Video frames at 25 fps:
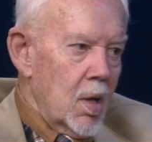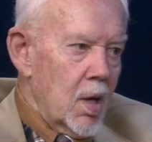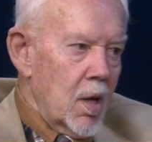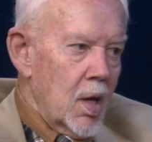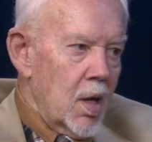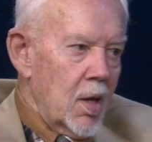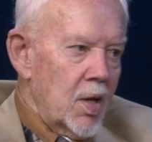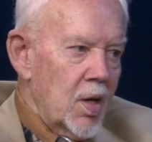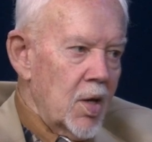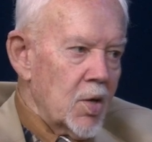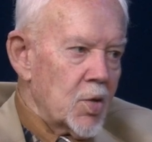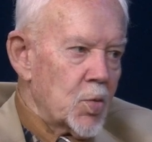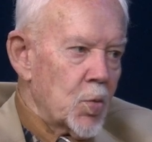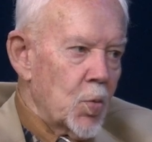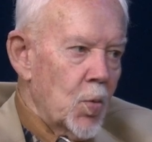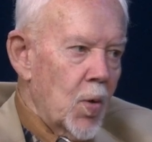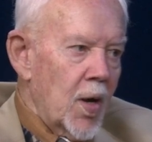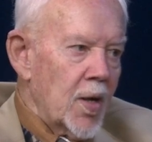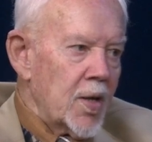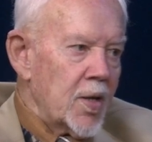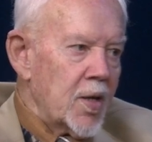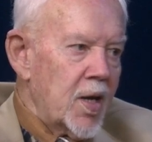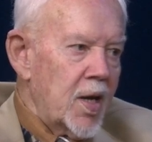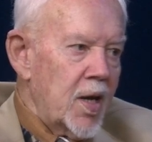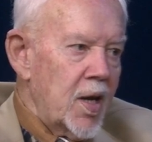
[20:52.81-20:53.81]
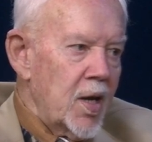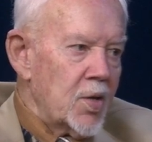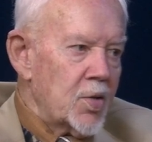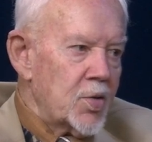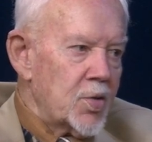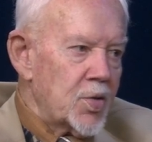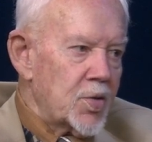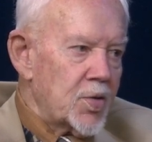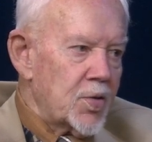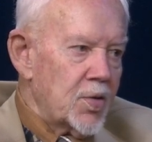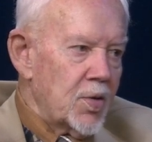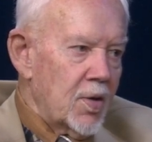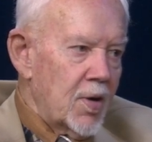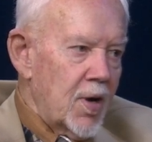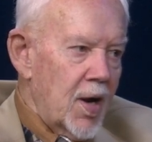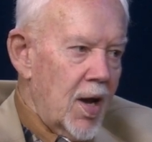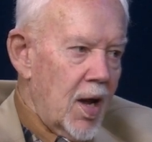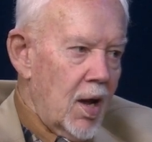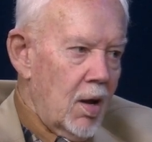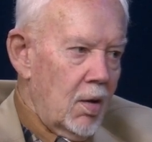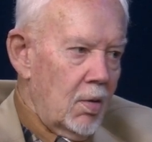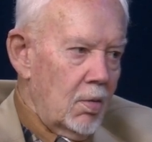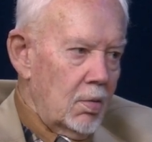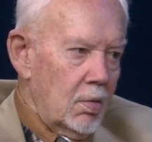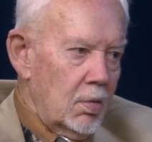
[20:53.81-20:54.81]
And this one kid stood
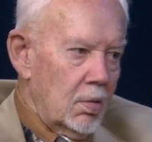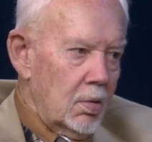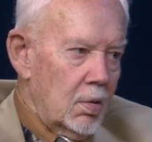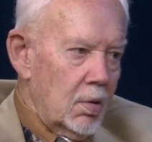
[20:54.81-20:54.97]
out